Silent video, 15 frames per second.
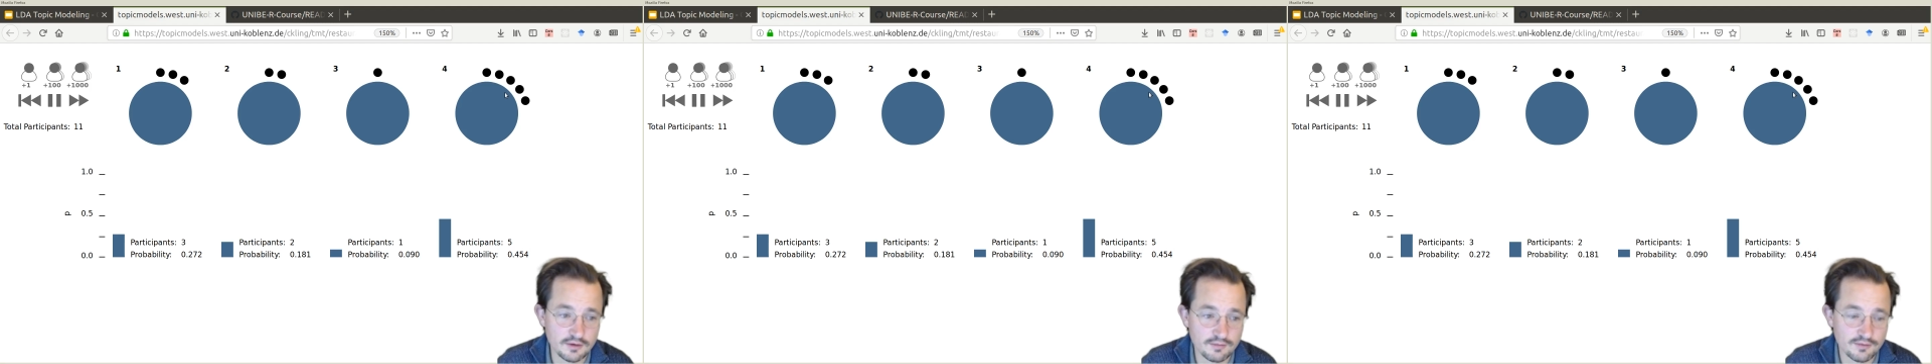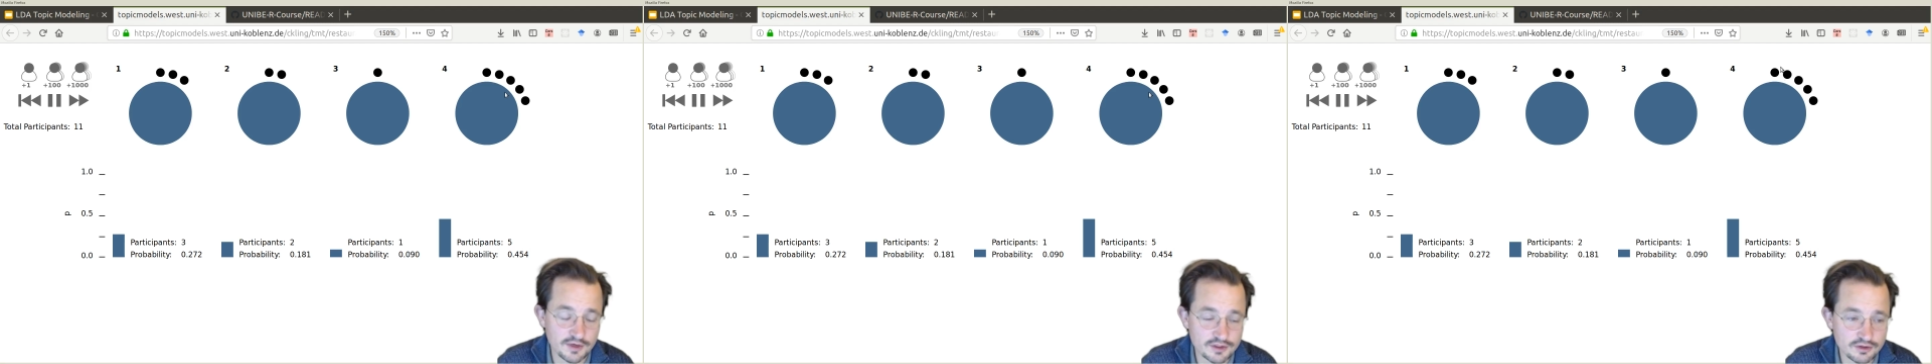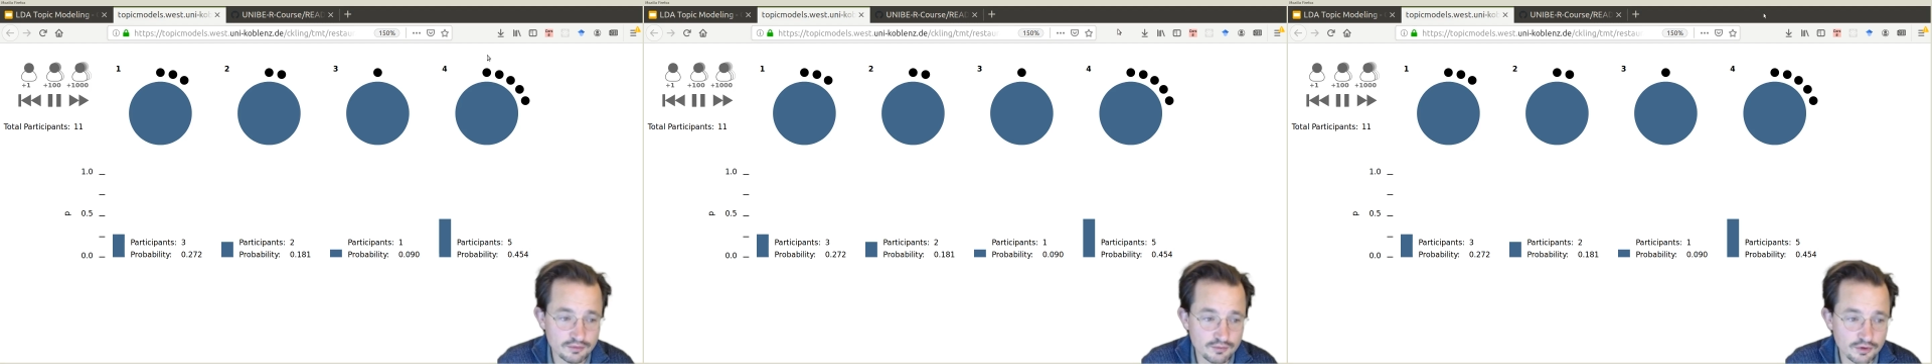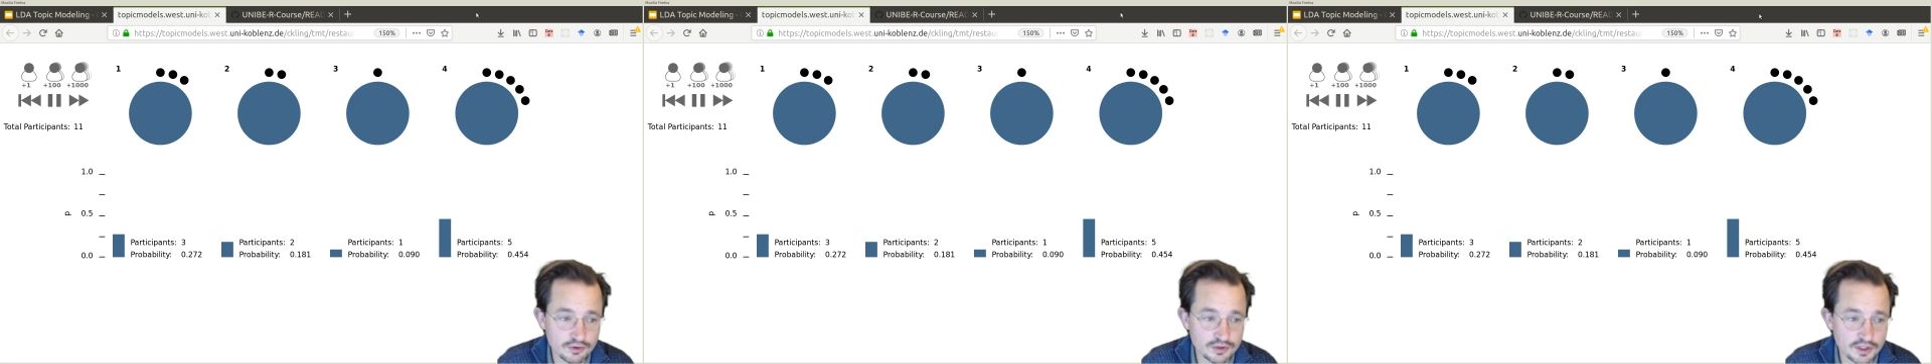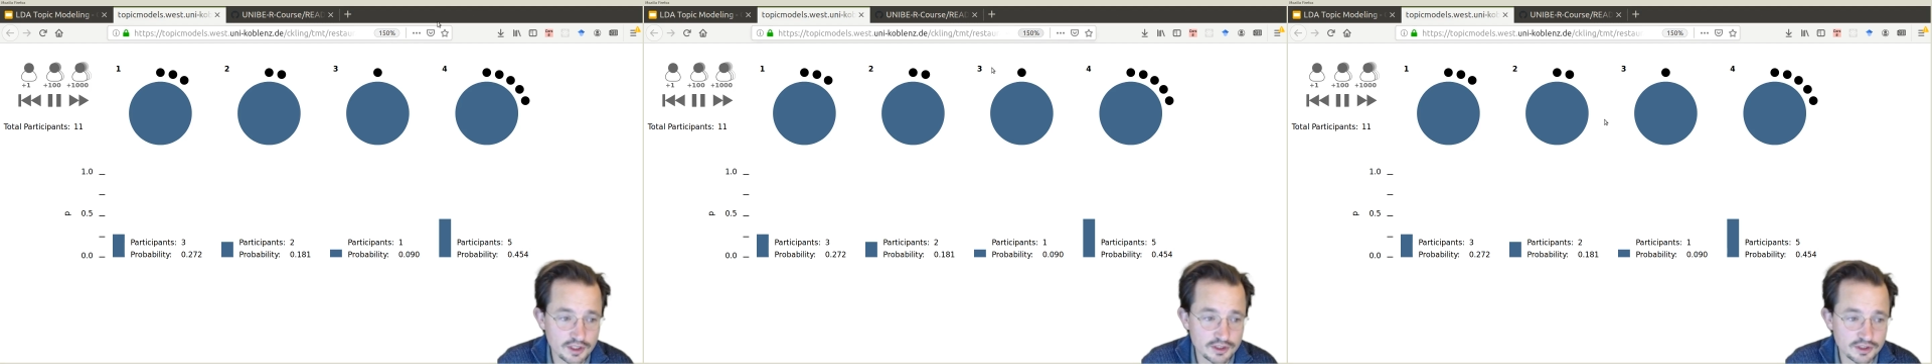restaurant
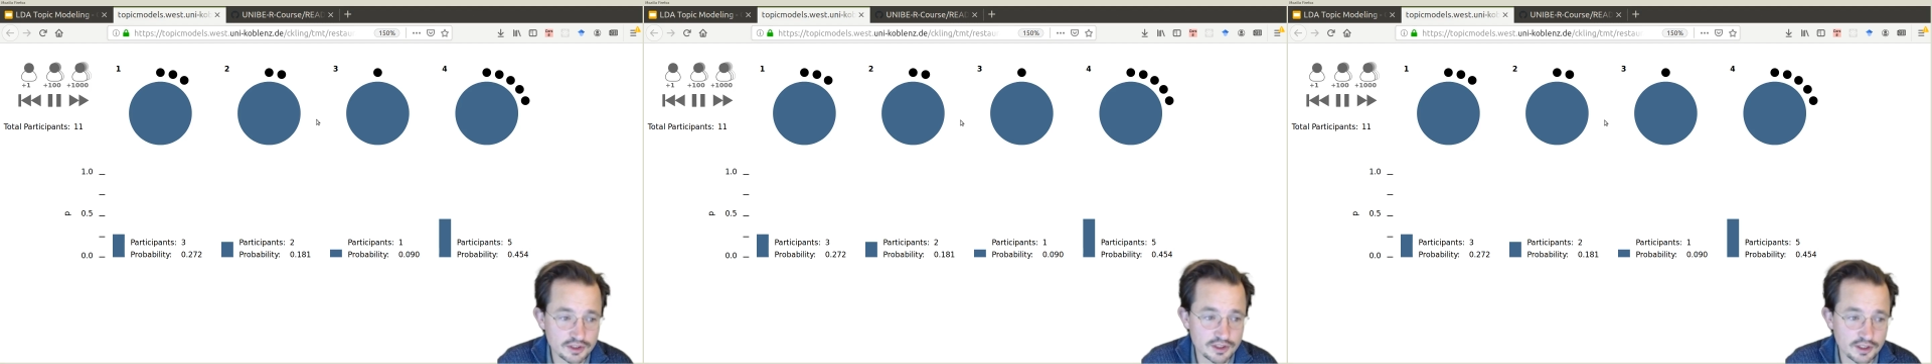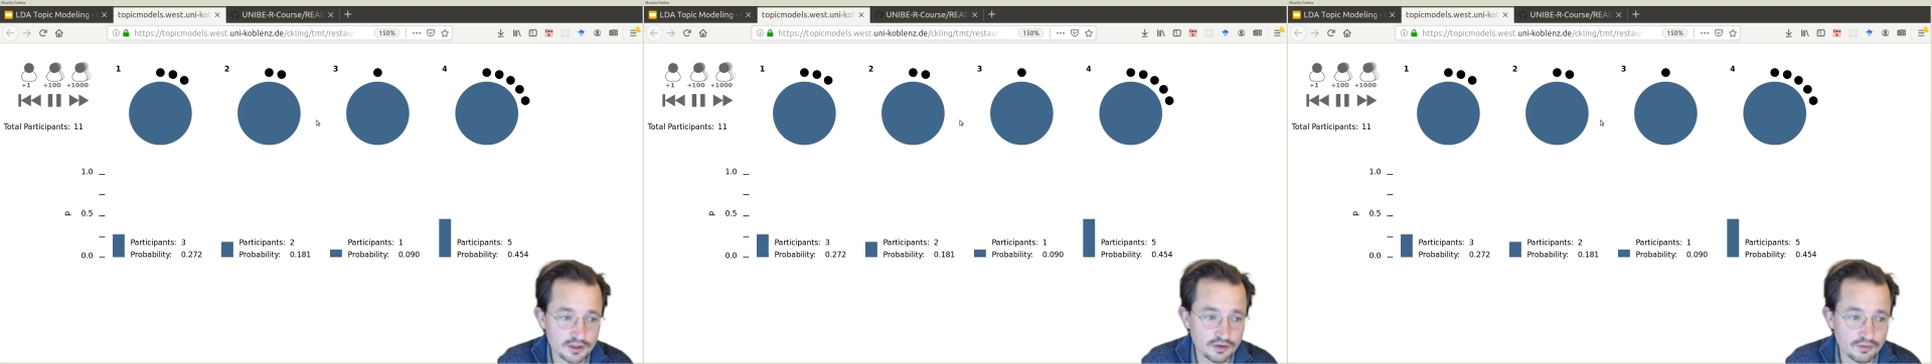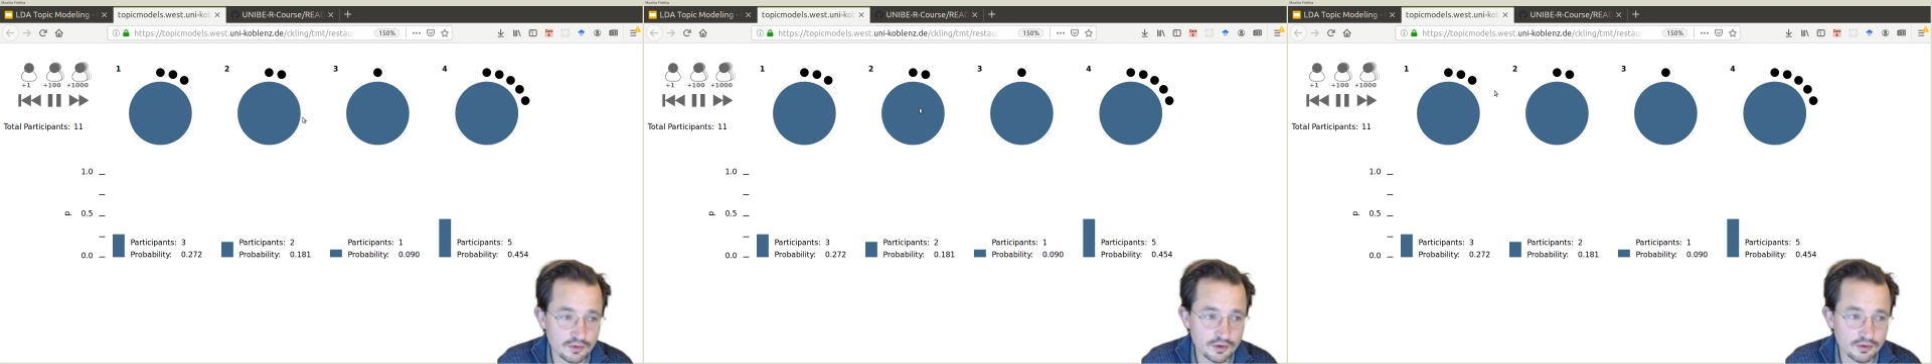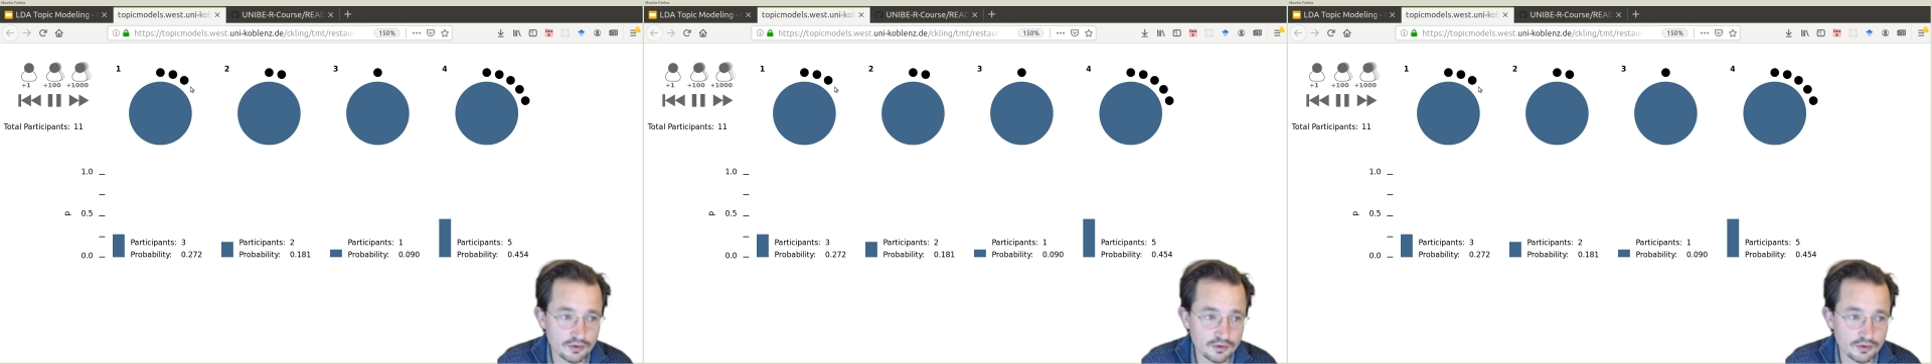process is that you will